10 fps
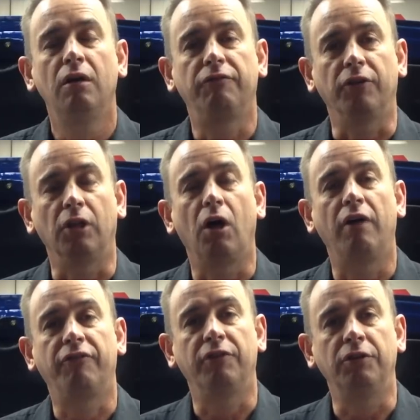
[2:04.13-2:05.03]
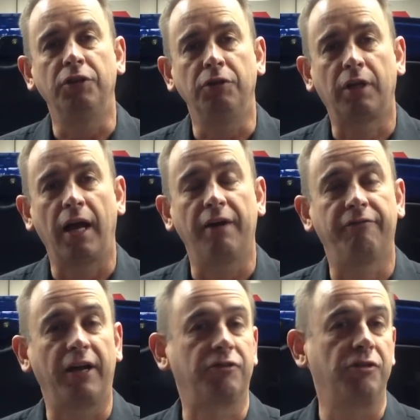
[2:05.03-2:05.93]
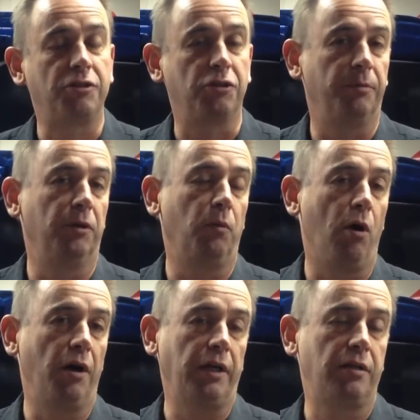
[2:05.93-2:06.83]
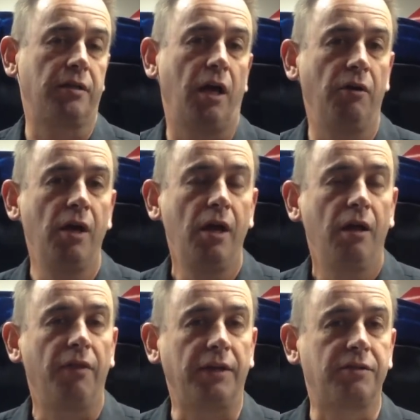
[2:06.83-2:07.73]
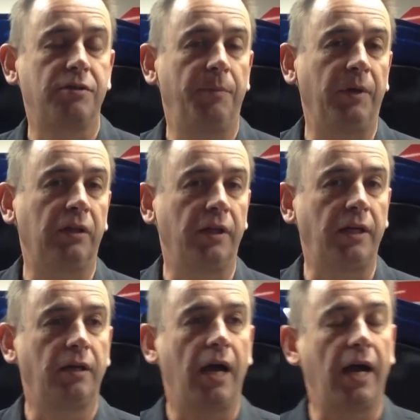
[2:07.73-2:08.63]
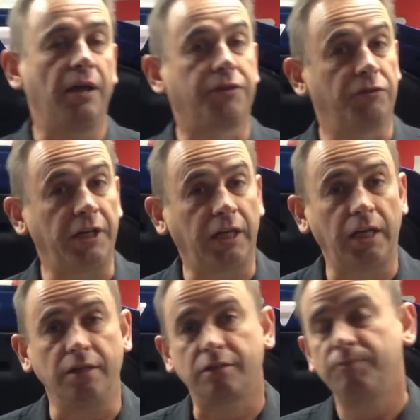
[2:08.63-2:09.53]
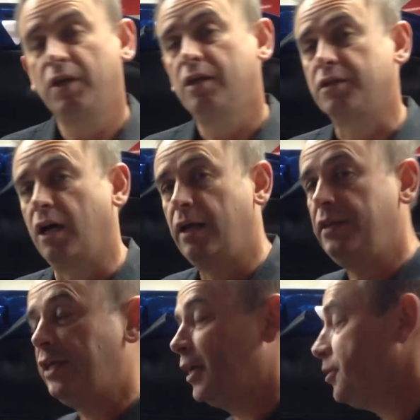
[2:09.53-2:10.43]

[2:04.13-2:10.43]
for the life of the new car factory Subaru warranty. So that's typically 3 years. So in the